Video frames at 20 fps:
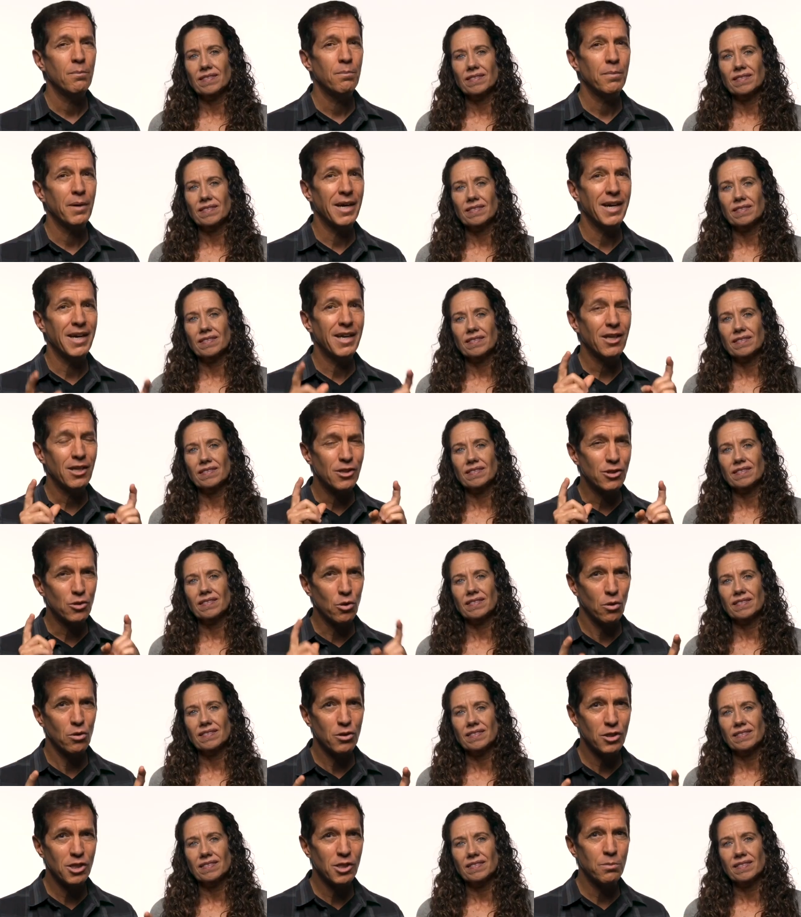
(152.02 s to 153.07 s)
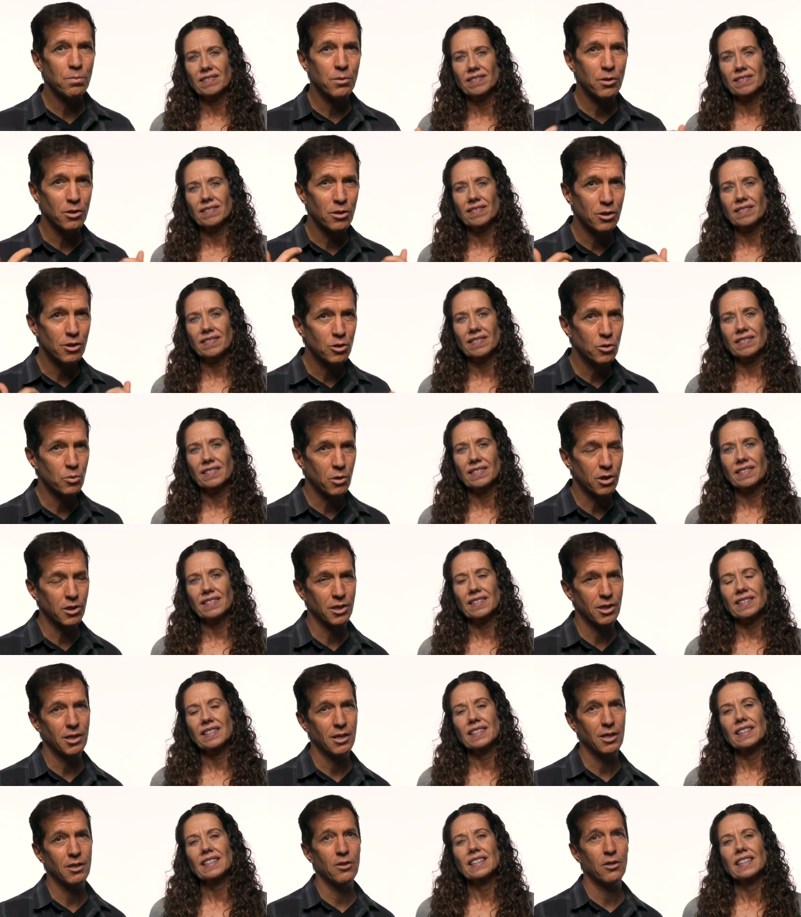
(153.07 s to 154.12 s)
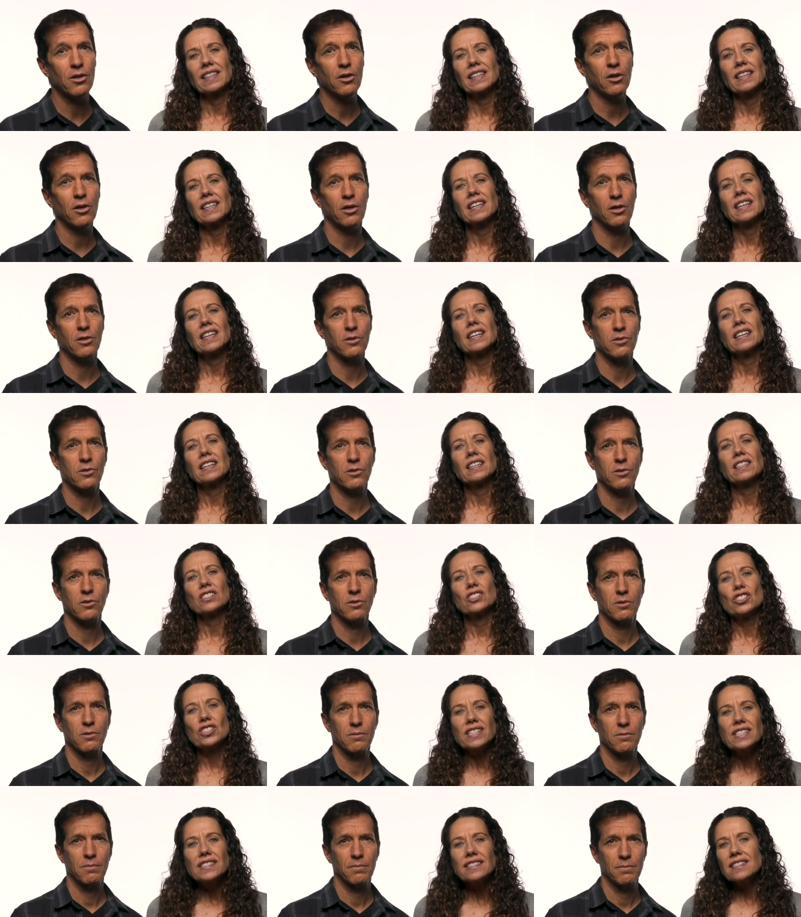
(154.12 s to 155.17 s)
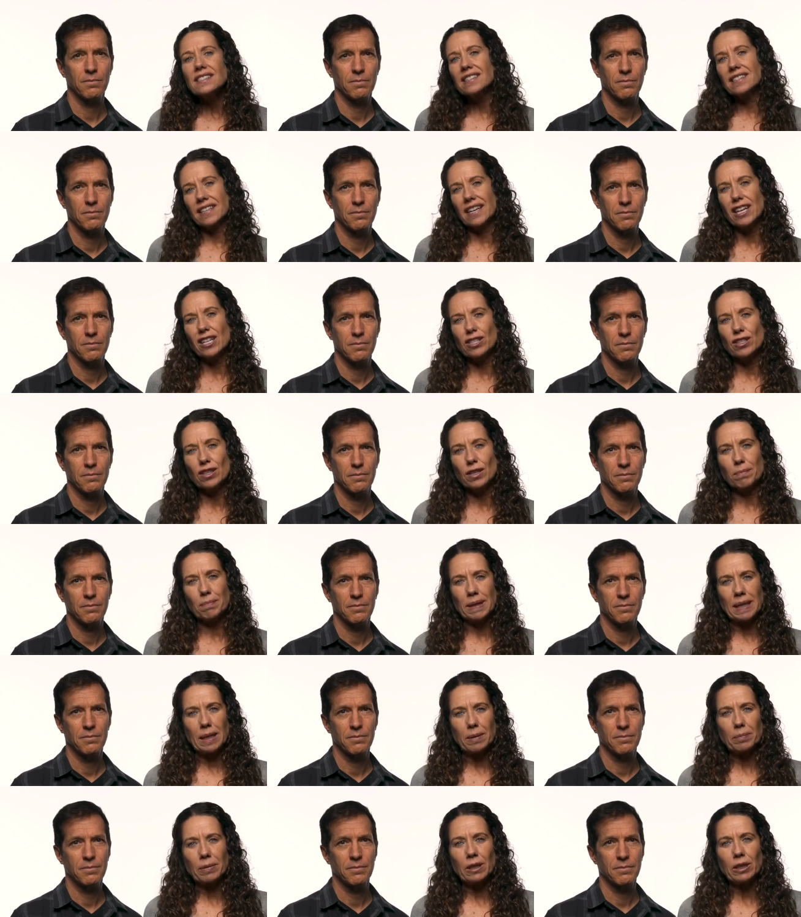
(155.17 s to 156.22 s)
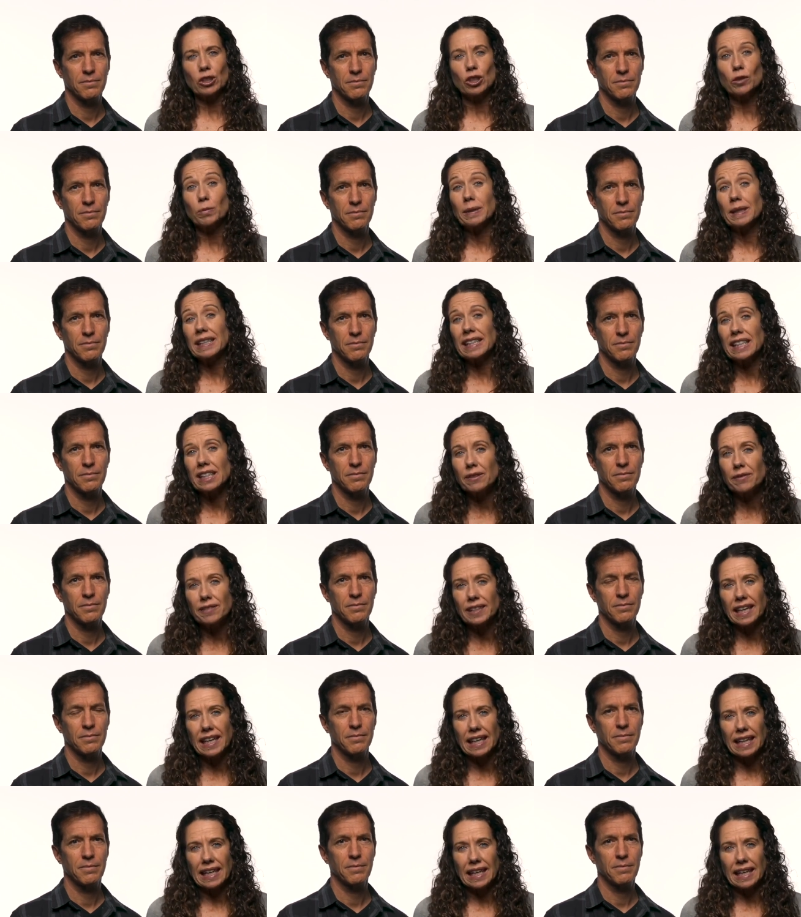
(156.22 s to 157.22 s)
Speaker 1: by his Holy Spirit dwelling in their hearts.
Speaker 2: Jesus said to the people who believed in